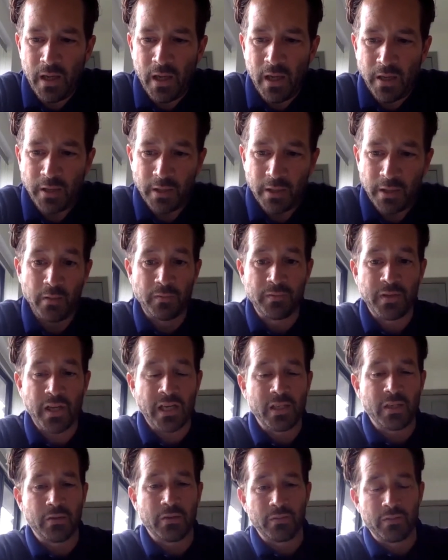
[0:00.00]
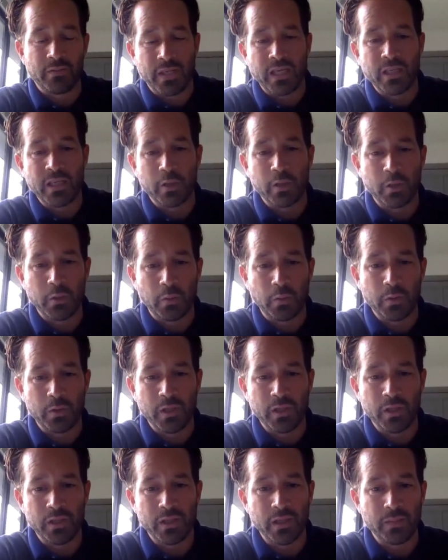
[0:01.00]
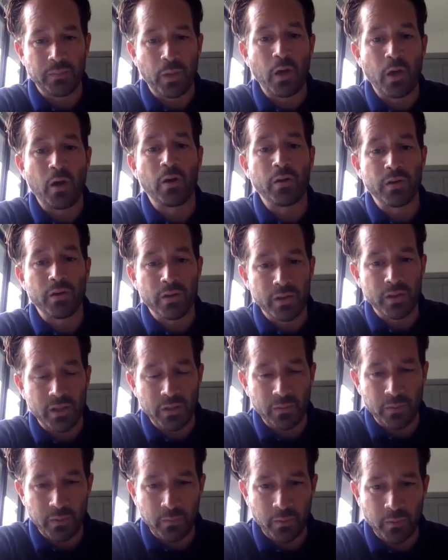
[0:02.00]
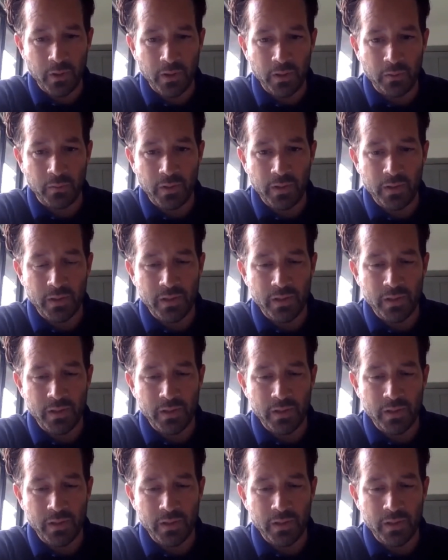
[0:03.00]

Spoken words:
you know, of data sources and partners that we work with.